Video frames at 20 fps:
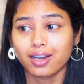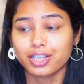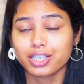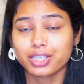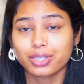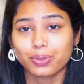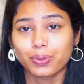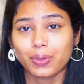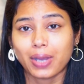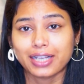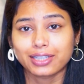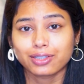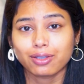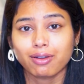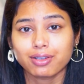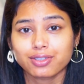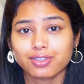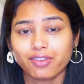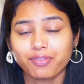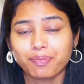So I
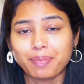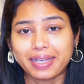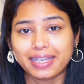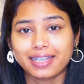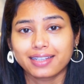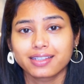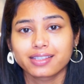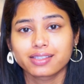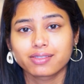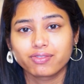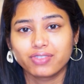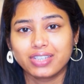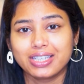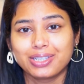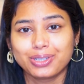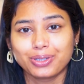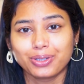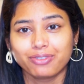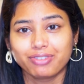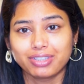thought of making this
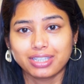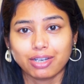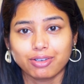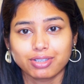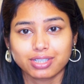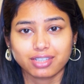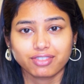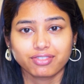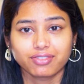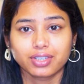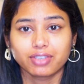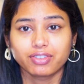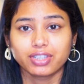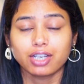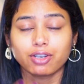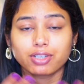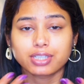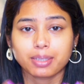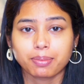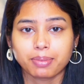video without
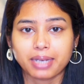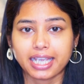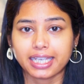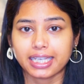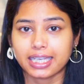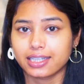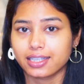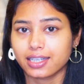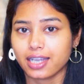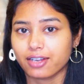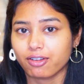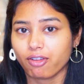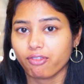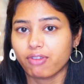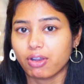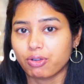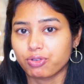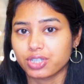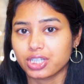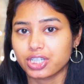applying any kind of
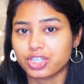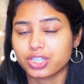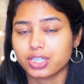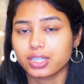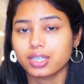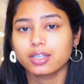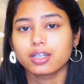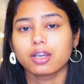foundation.